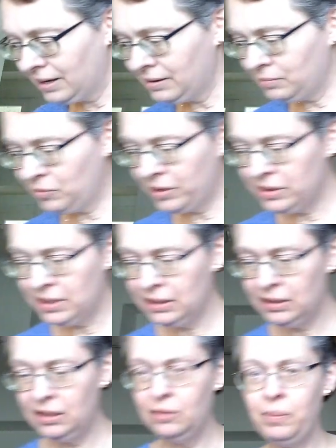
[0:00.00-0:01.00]
One
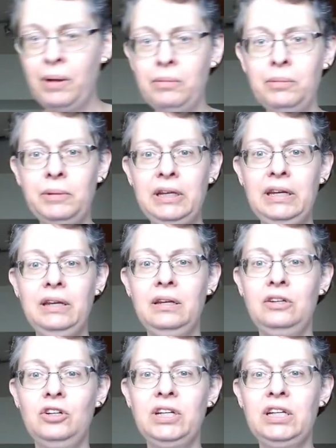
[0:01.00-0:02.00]
thing that you probably need
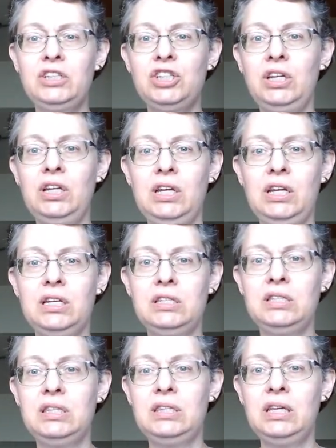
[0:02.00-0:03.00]
in your kitchen
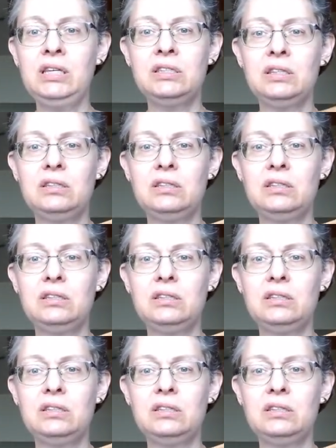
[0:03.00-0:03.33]
is this.